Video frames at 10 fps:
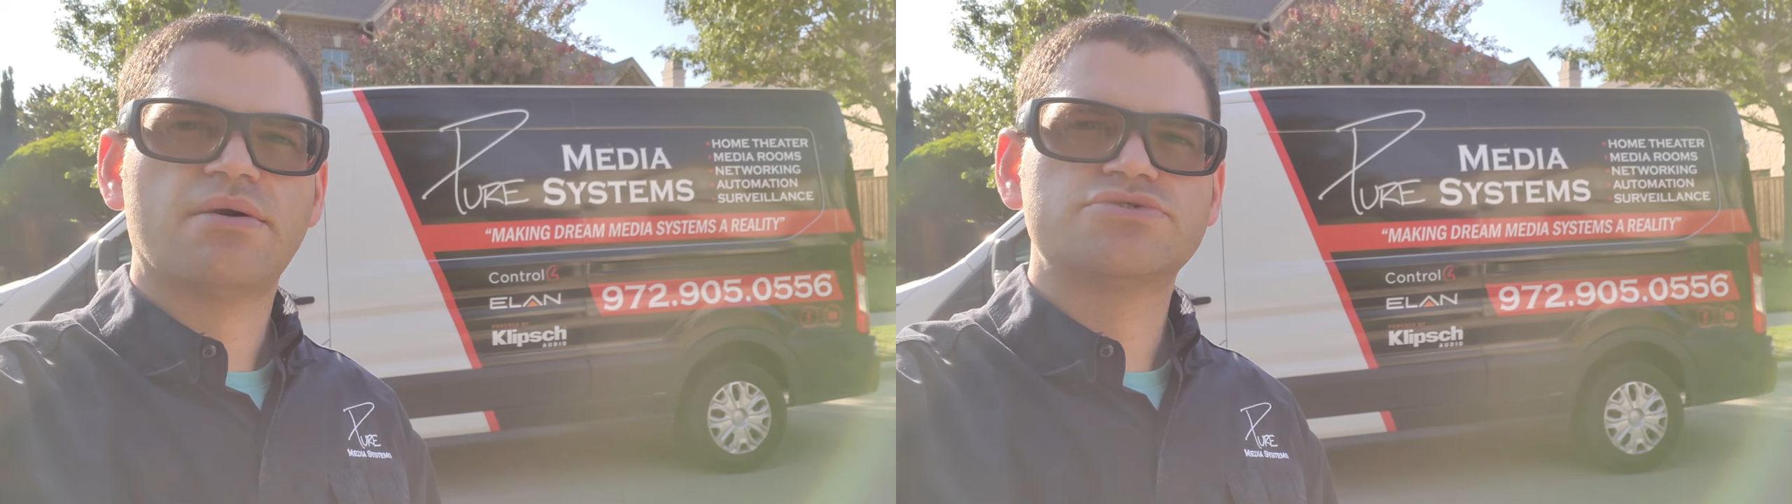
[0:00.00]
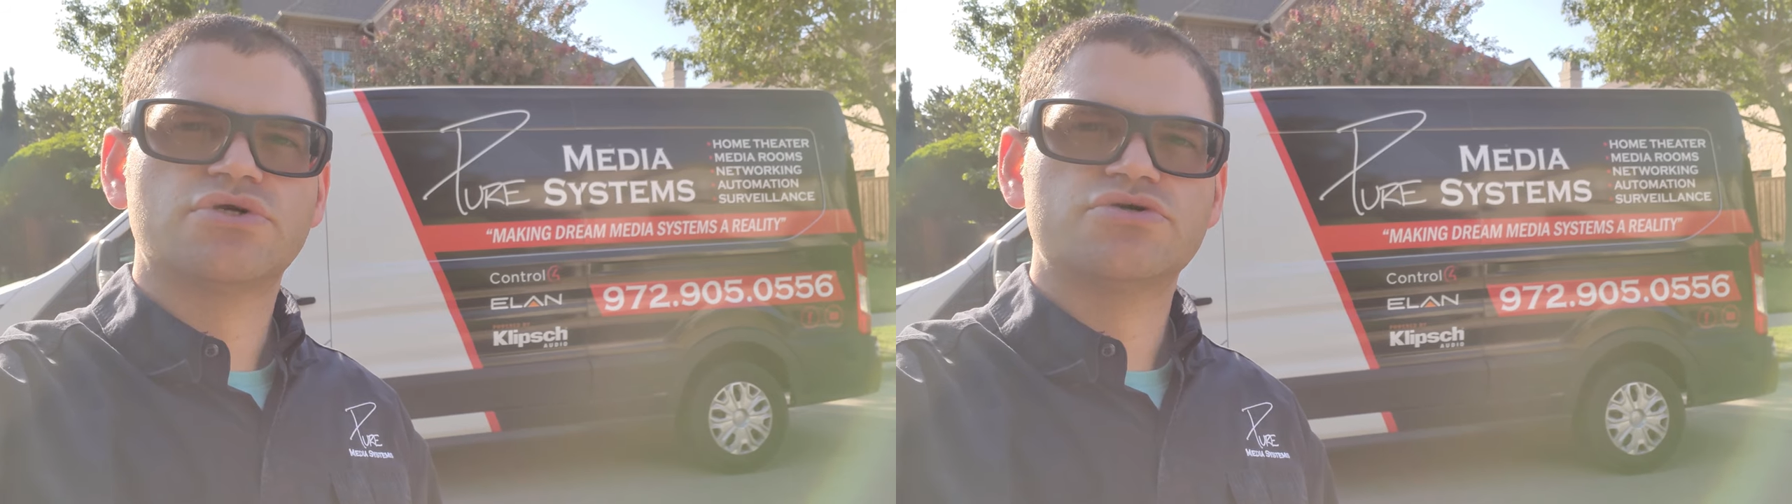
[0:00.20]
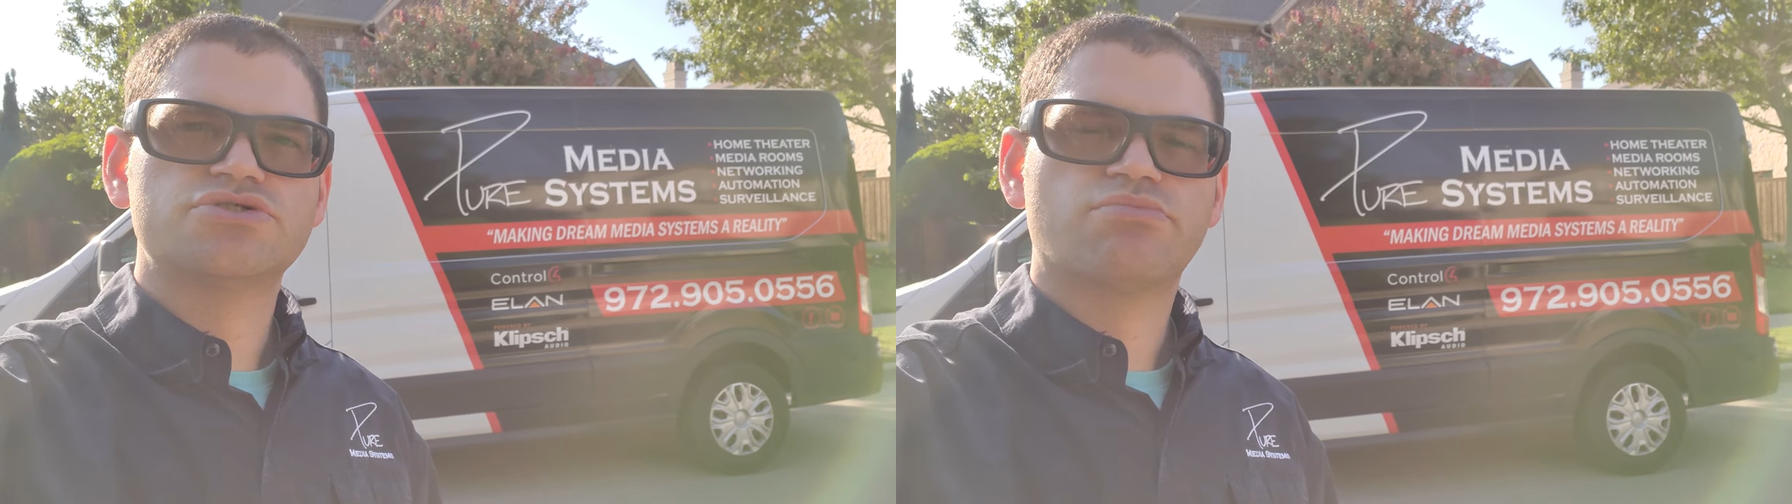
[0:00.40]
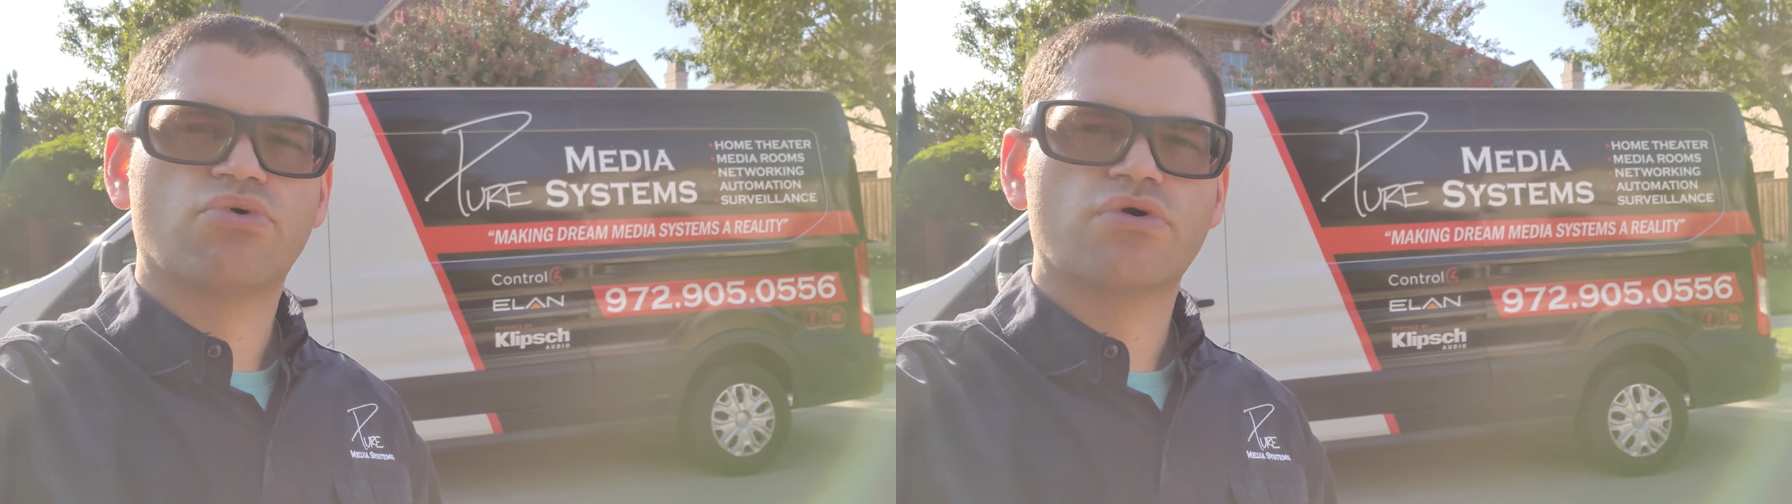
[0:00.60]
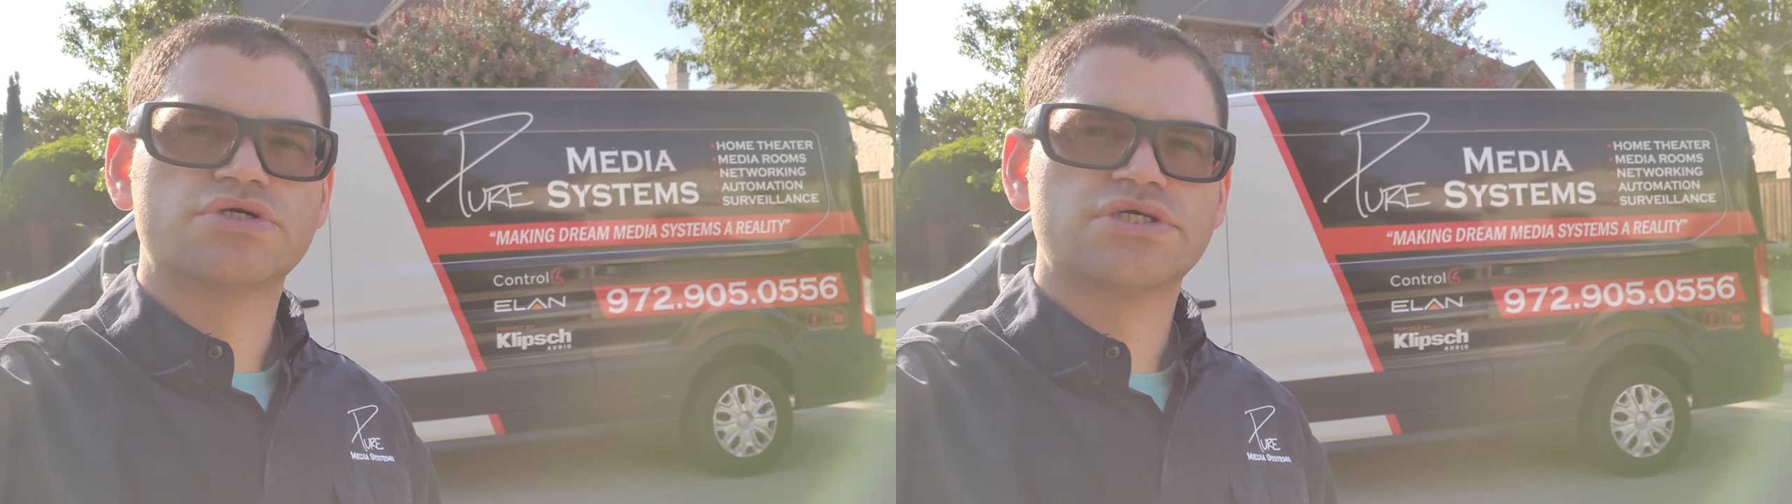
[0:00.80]
show your
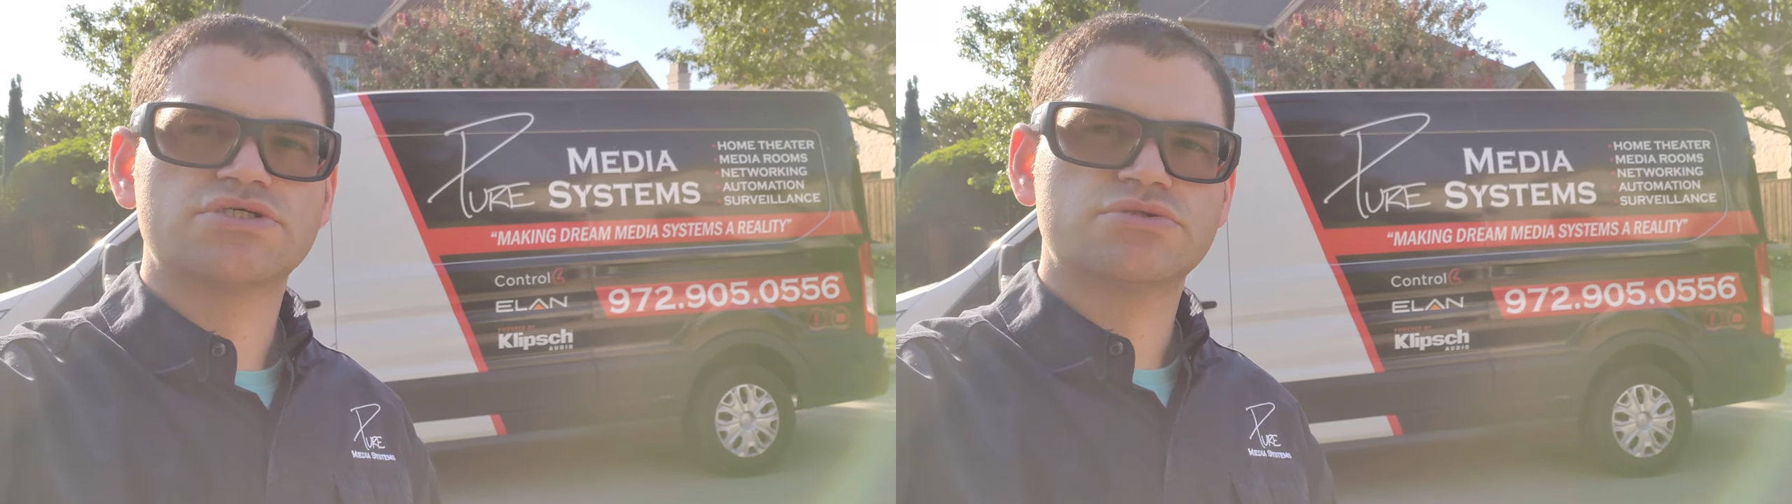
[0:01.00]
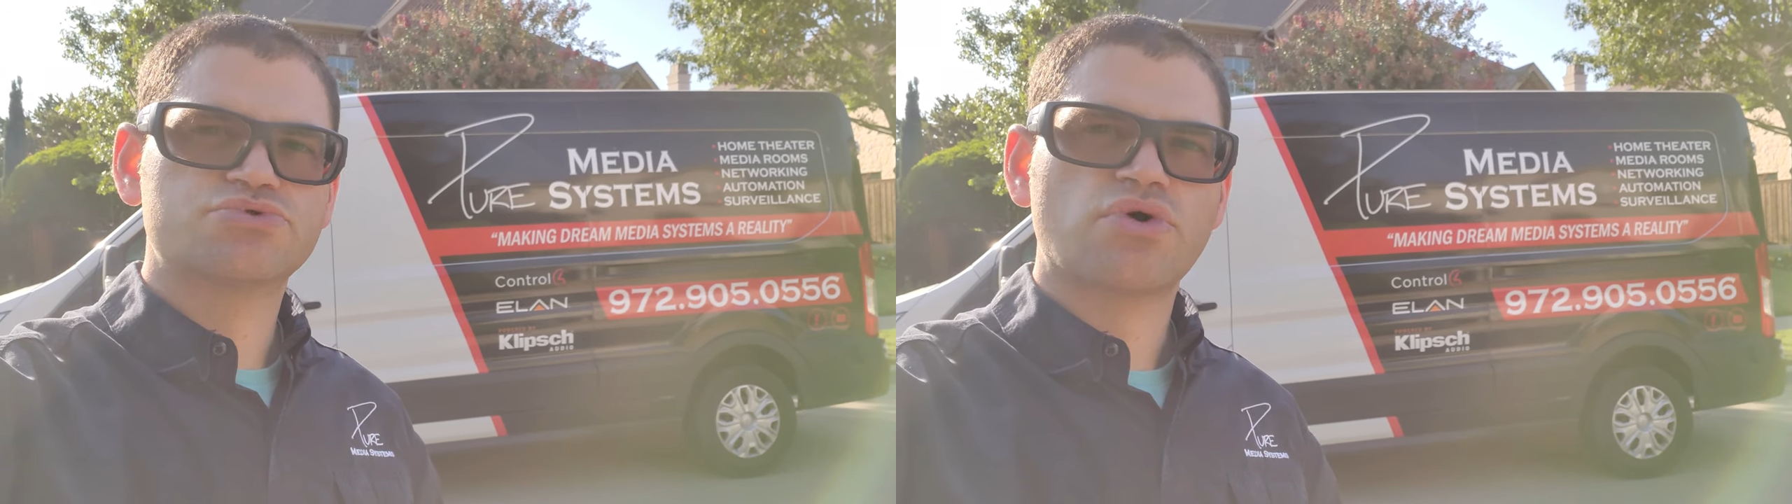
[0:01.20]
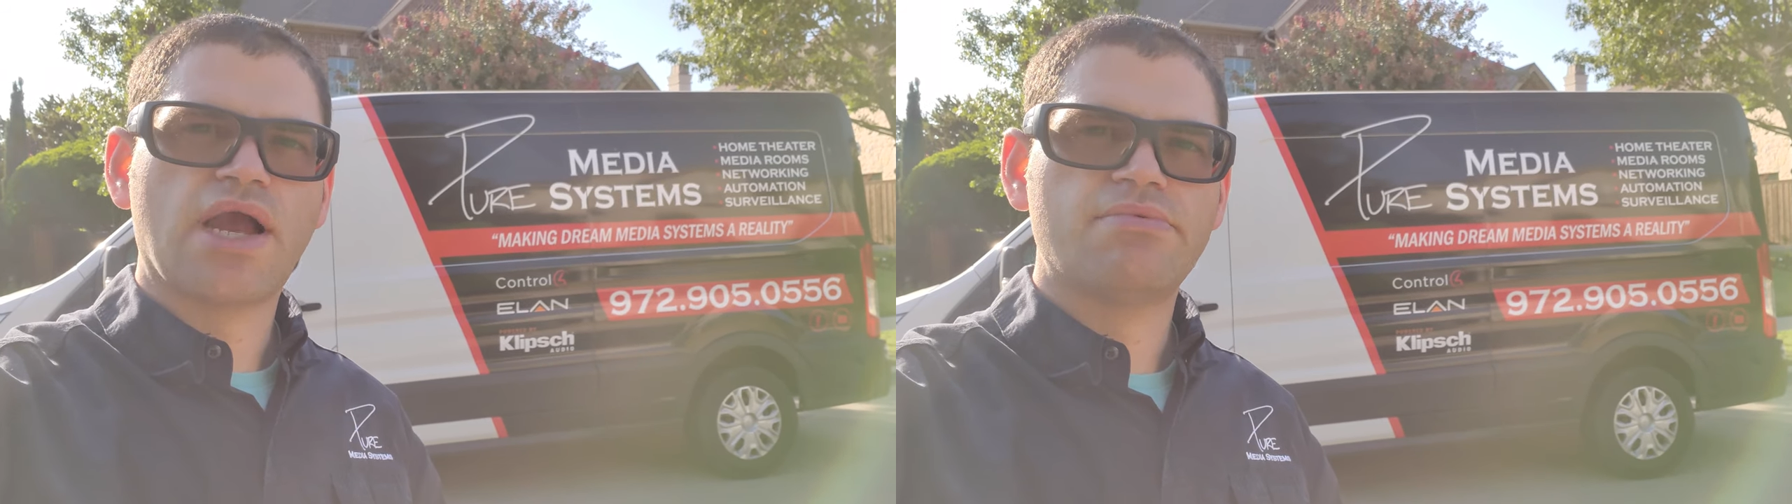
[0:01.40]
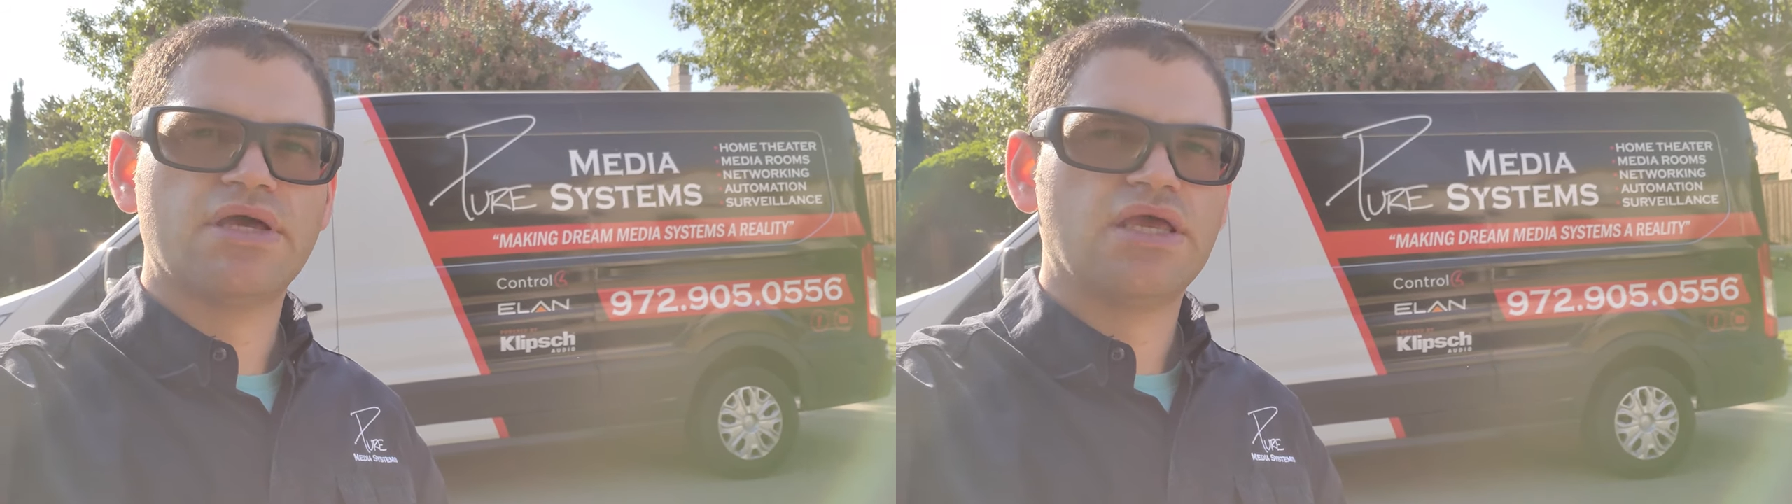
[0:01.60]
support, subscribing,